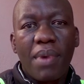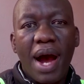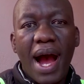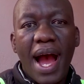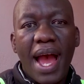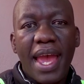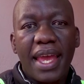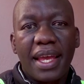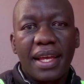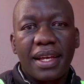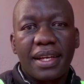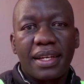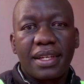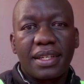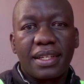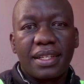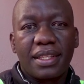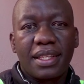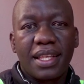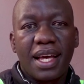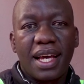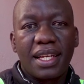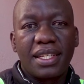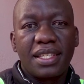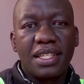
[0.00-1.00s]
bike
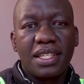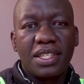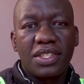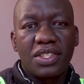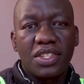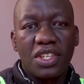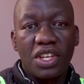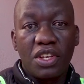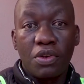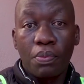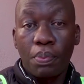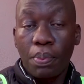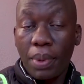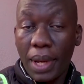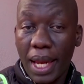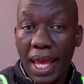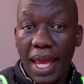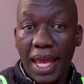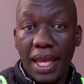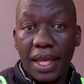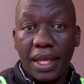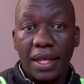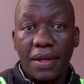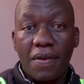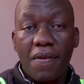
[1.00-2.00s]
that is in
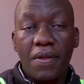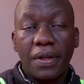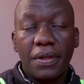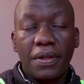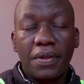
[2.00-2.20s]
play.